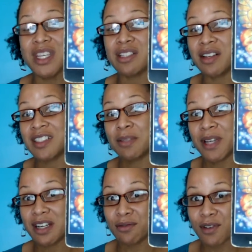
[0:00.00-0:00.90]
So I'll
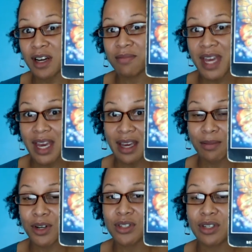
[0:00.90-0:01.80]
explain it from a
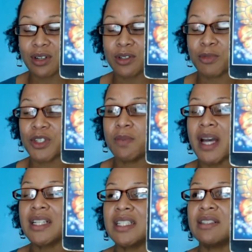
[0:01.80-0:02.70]
personal
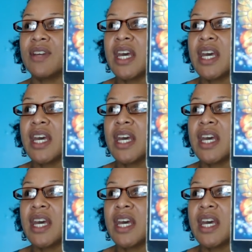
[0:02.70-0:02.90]
perspective.